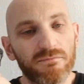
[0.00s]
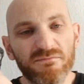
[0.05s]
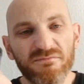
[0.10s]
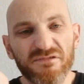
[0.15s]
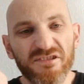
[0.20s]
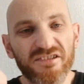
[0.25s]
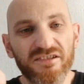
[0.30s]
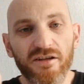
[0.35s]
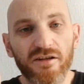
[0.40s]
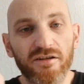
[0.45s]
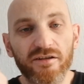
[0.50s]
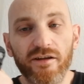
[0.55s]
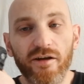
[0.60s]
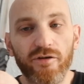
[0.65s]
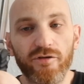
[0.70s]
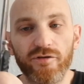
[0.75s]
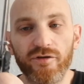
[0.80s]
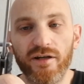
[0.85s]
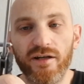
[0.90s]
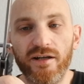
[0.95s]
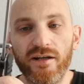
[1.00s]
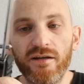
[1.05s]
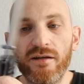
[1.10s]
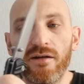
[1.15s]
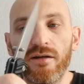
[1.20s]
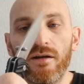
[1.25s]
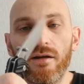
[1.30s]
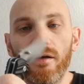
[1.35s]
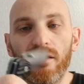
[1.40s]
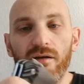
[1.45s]
Still don't really,
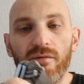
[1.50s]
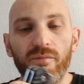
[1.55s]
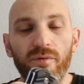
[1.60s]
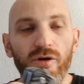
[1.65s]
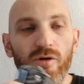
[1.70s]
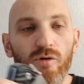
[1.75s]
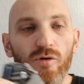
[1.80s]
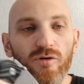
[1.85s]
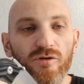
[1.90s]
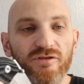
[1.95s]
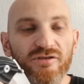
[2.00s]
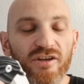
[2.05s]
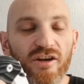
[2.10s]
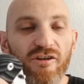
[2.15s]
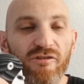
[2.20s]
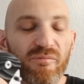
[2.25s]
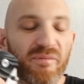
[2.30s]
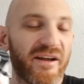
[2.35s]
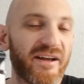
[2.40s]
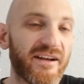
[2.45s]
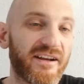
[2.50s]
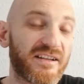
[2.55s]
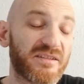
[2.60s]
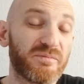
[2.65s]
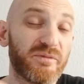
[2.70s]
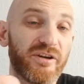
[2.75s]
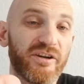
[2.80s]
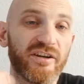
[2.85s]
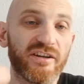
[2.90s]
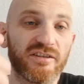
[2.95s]
because of bad
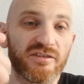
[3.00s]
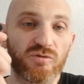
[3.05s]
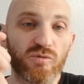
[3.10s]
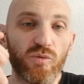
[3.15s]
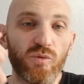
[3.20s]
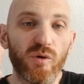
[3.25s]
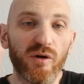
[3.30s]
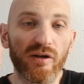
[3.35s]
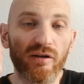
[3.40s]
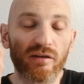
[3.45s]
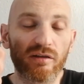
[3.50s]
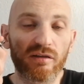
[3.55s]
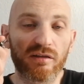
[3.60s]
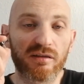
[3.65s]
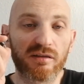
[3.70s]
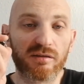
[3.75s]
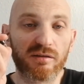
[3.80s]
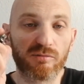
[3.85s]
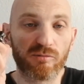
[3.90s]
experience with